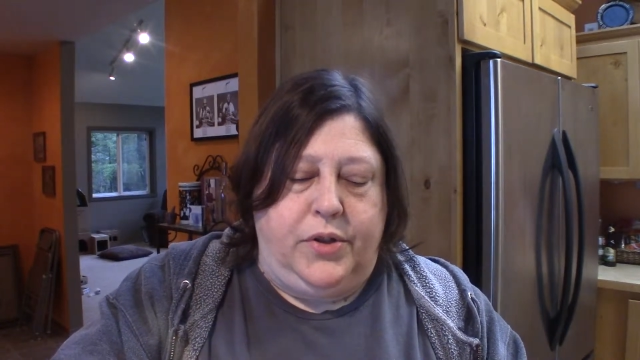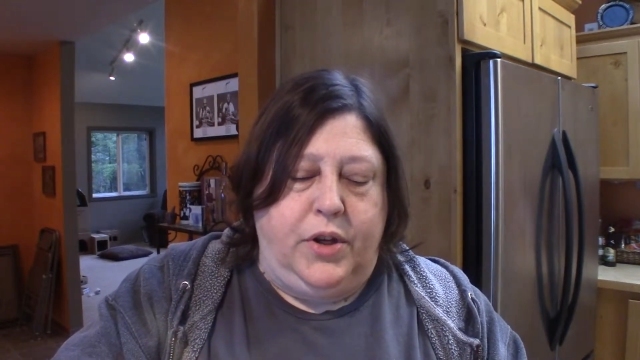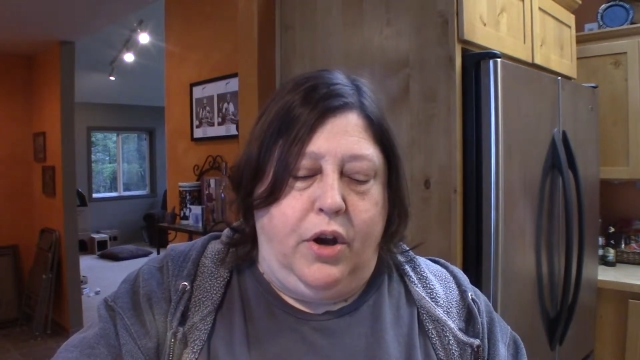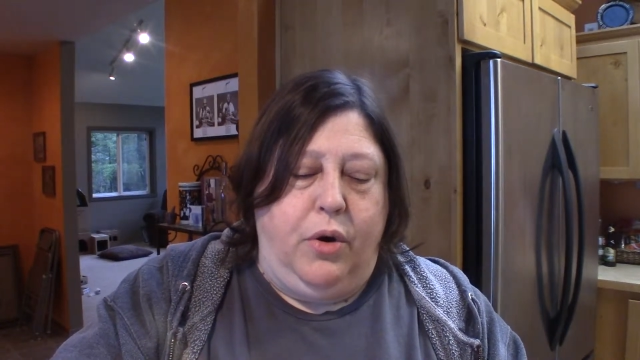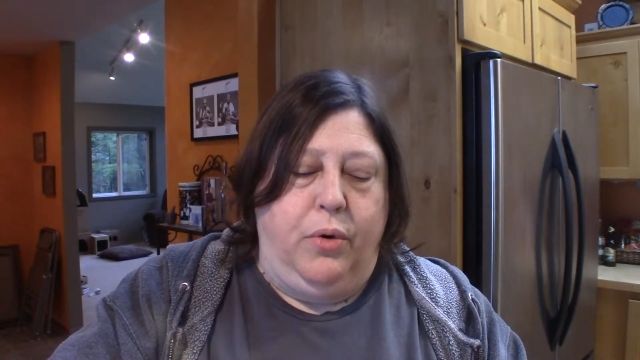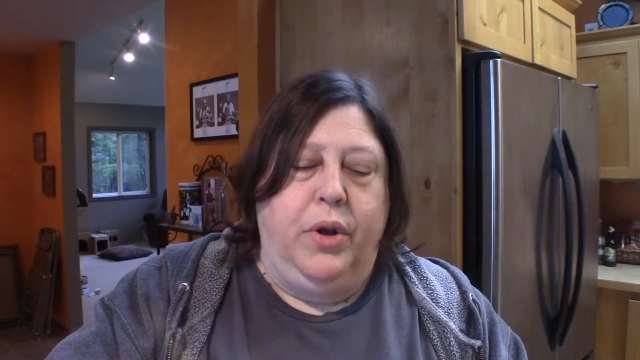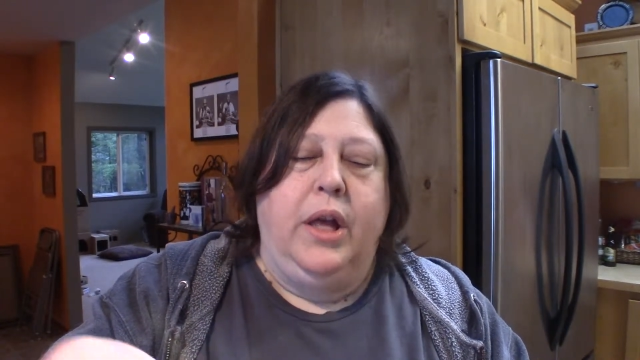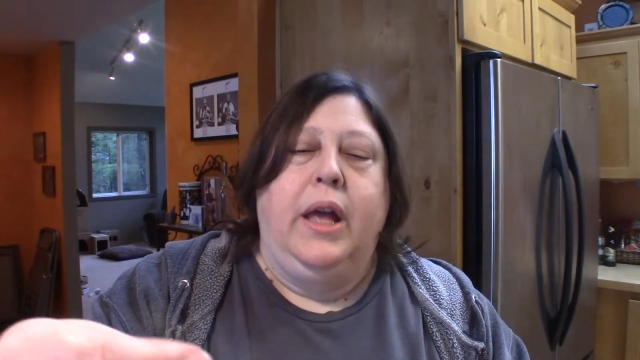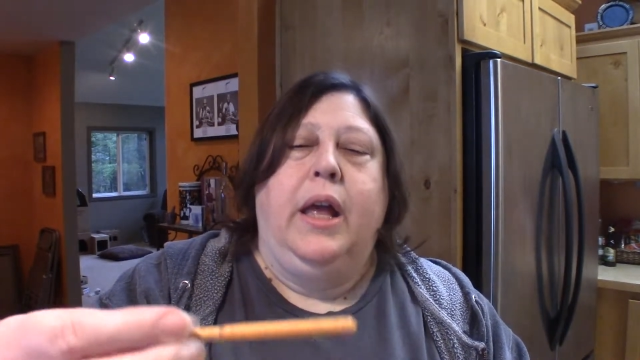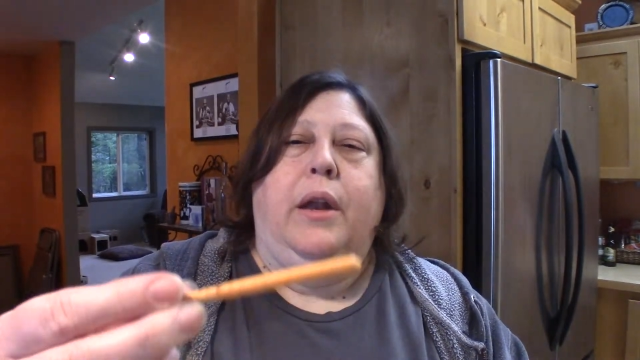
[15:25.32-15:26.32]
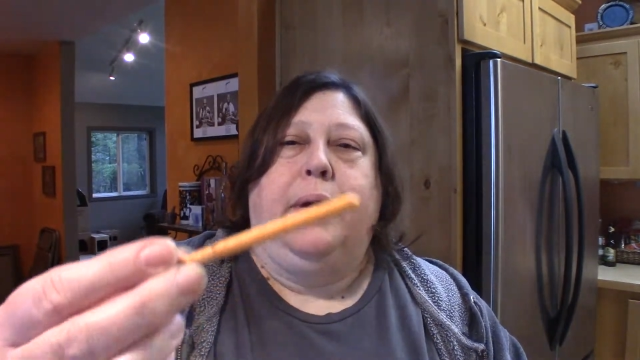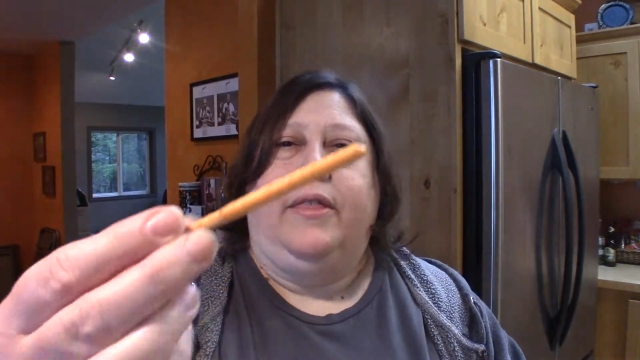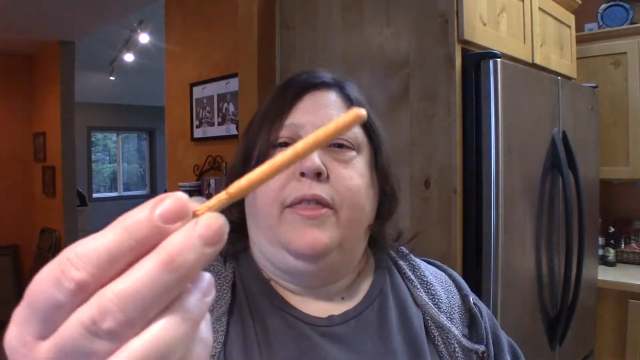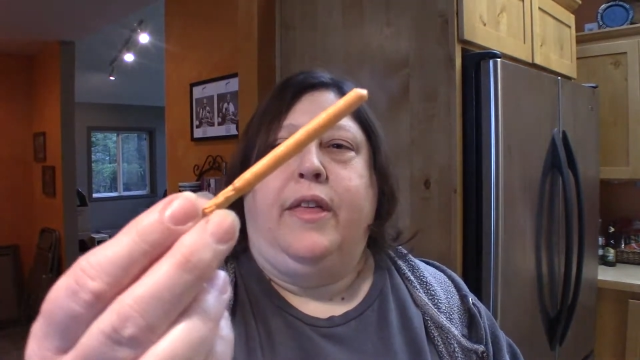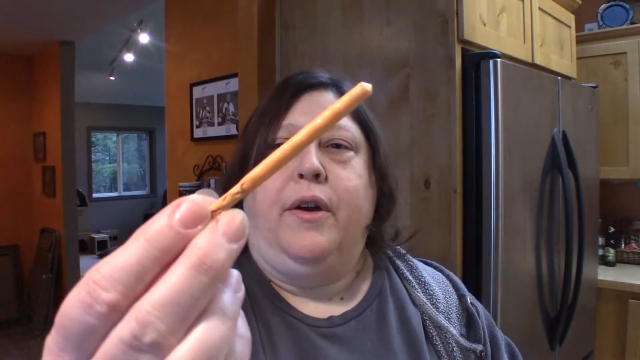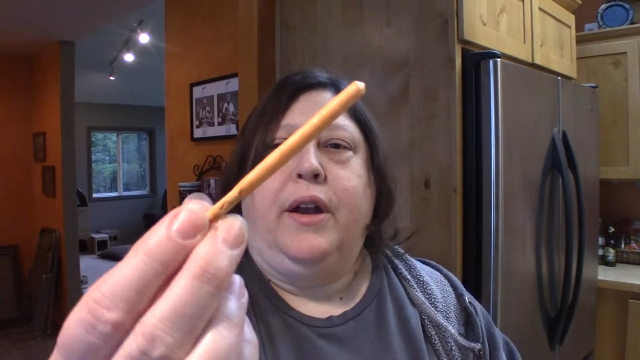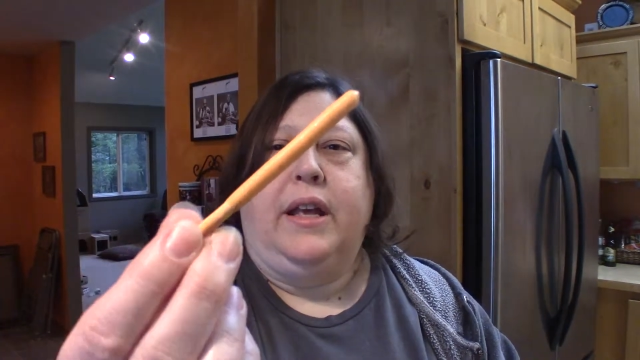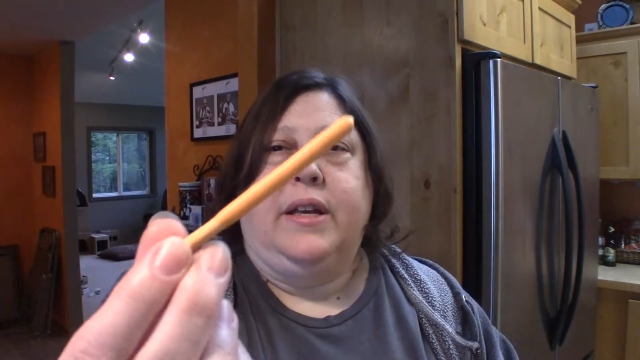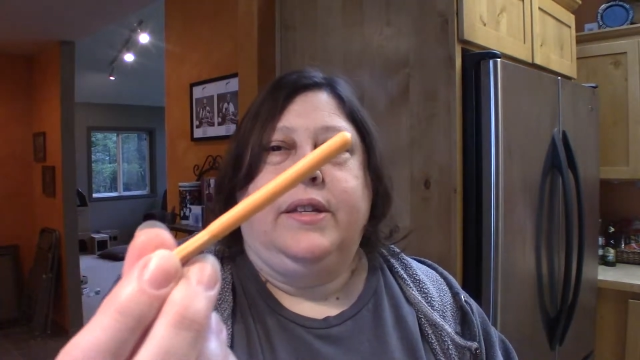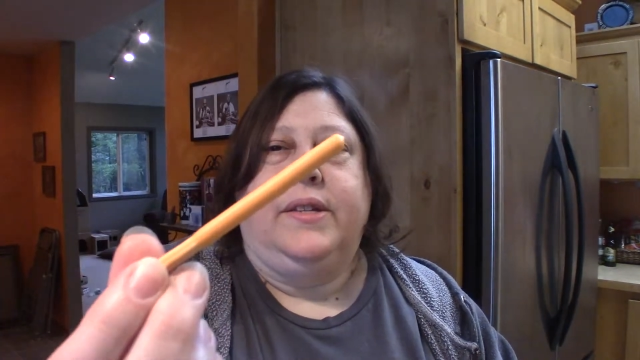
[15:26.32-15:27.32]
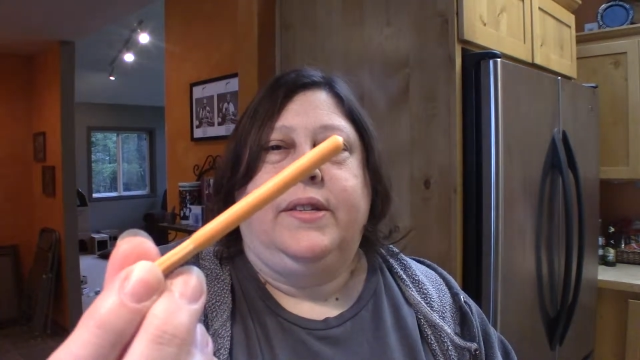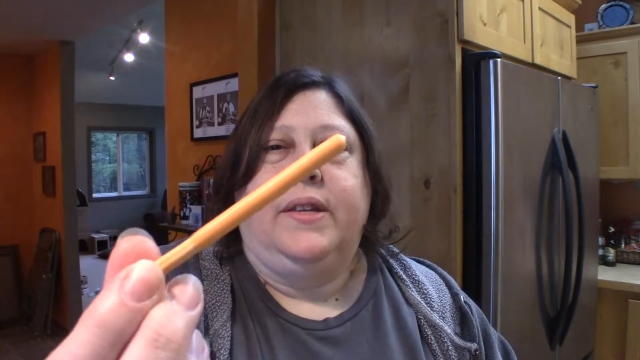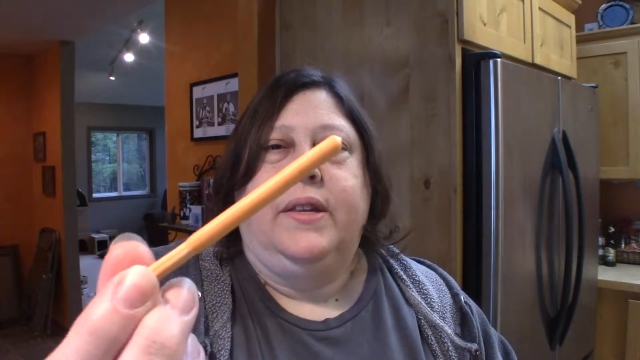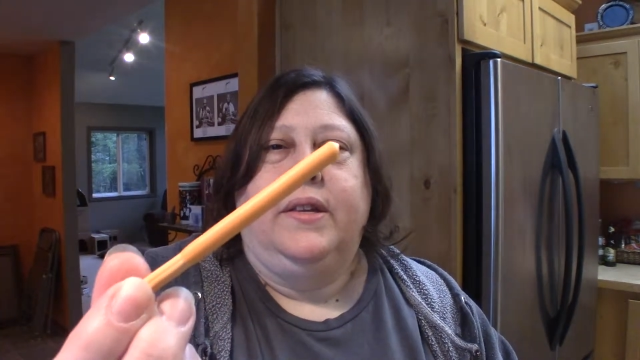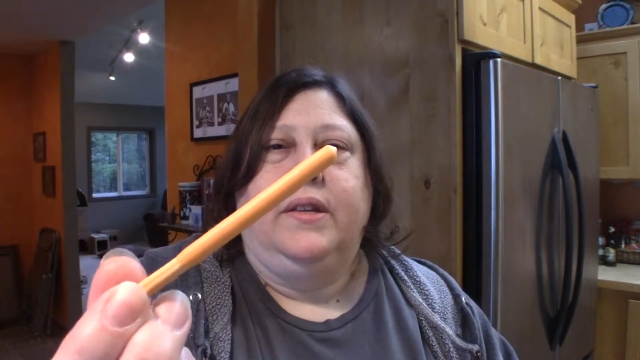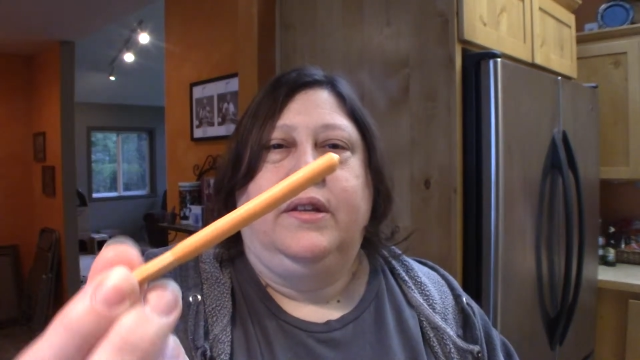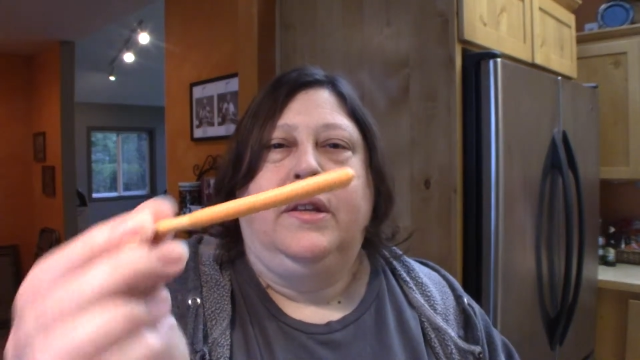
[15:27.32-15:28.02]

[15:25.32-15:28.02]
So, anyway, there it is.